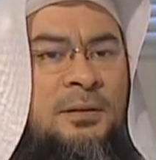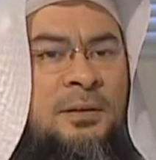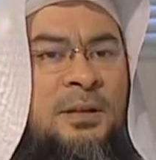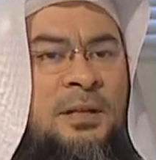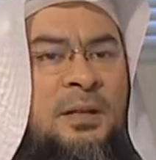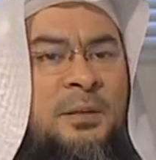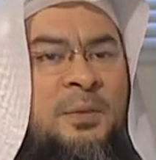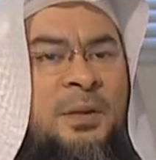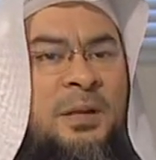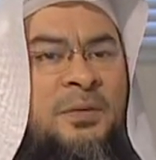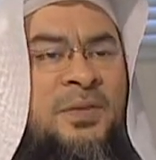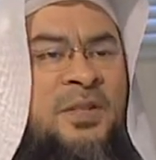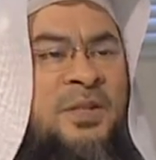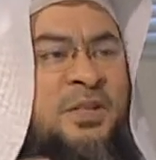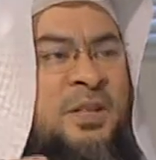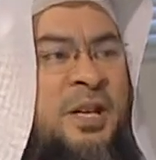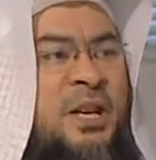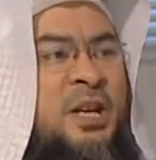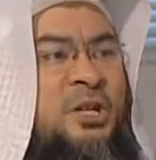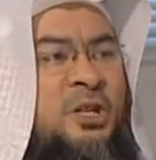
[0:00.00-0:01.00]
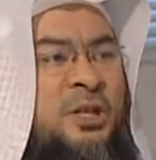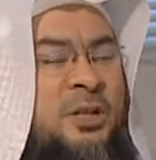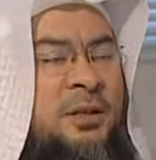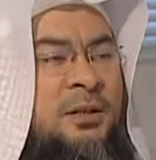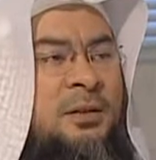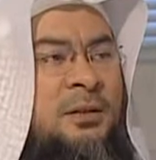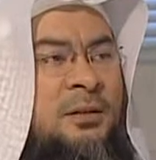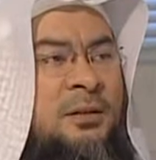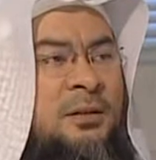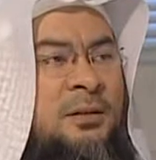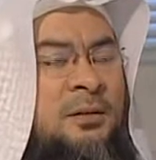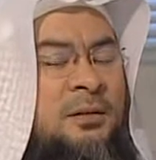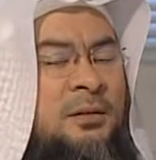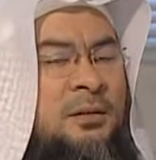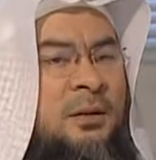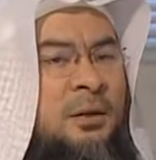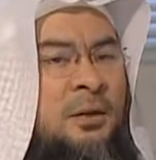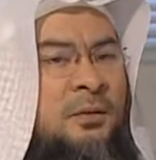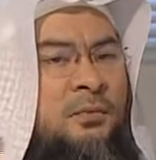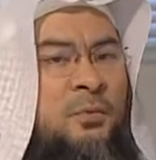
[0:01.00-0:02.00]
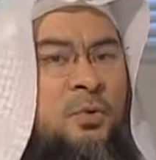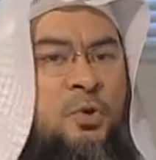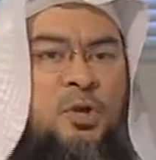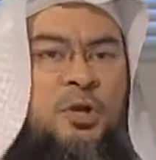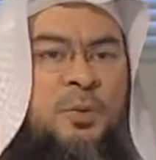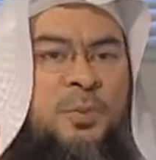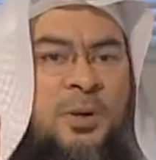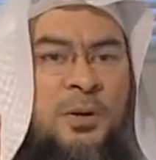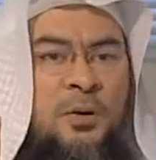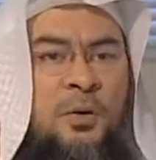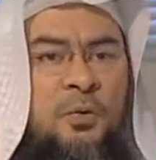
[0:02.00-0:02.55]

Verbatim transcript: and a manifestation of worshipping